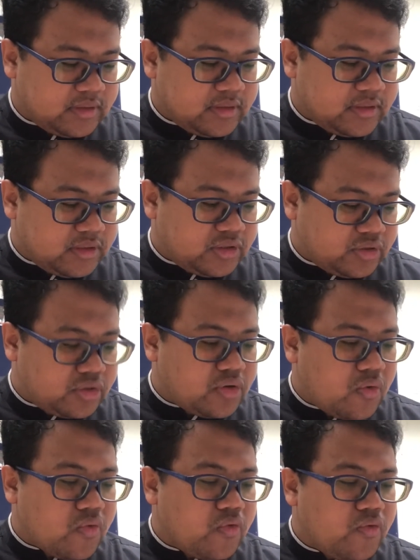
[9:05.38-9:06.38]

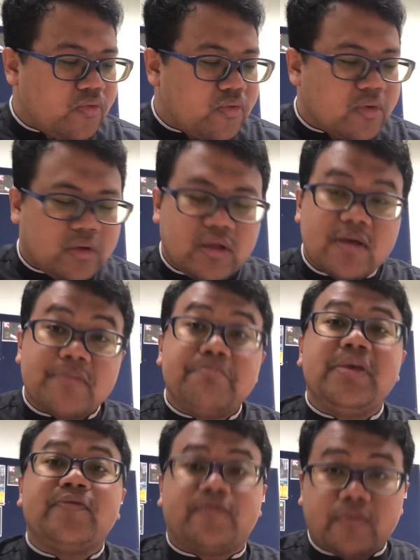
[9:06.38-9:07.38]
so
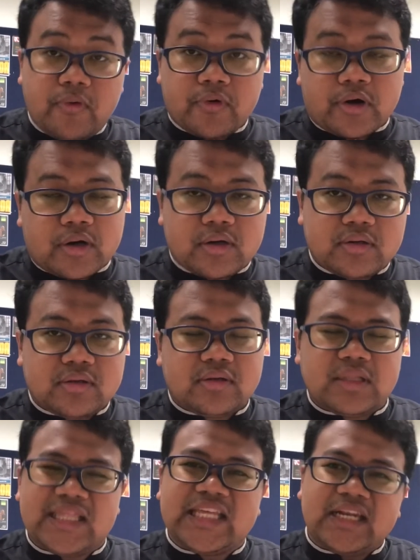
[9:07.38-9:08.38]
before
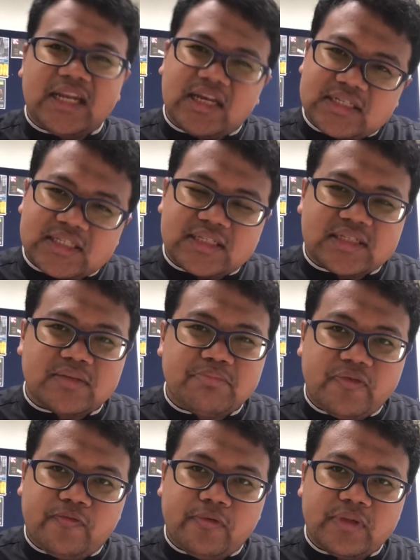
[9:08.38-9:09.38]
the last
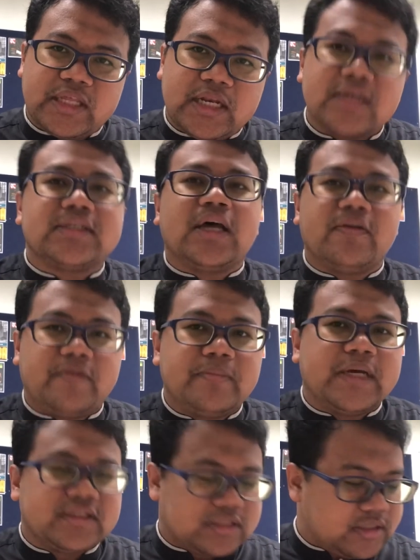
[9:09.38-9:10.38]

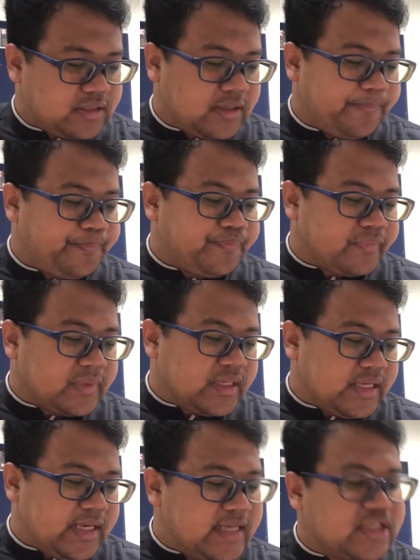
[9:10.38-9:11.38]
alphabet
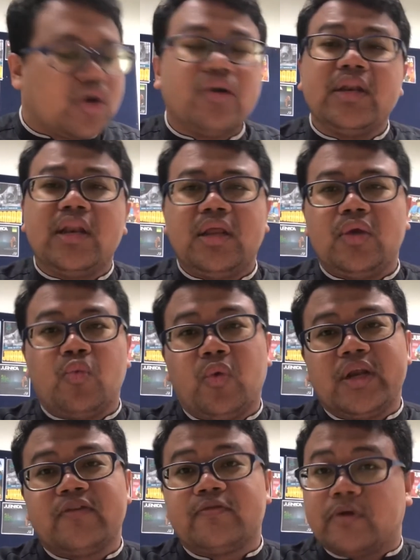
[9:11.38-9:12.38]
is only
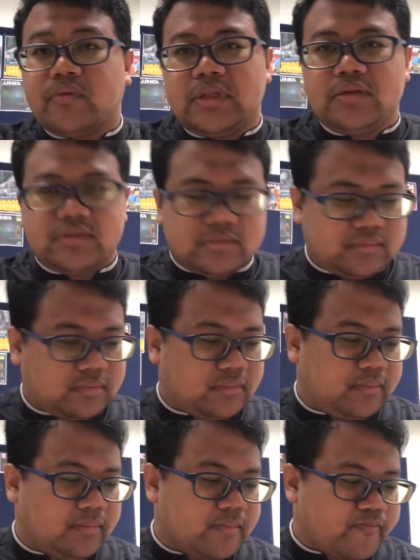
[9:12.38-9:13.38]
1 vowel.
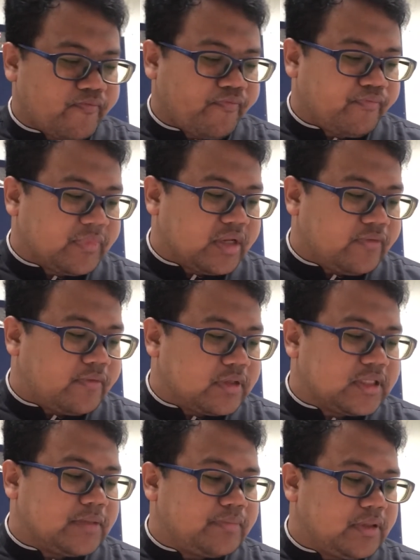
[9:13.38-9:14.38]
For
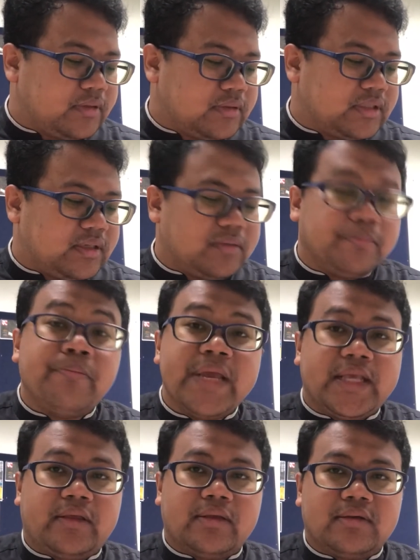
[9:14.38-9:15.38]
example,
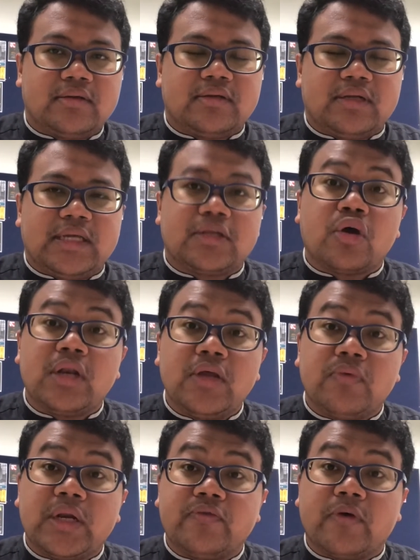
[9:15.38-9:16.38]
big. It's only
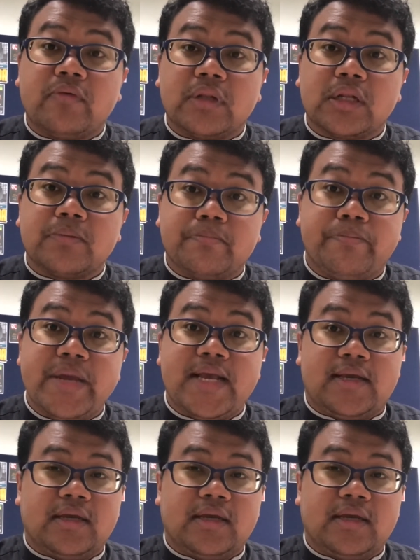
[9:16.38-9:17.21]
1 vowel, big.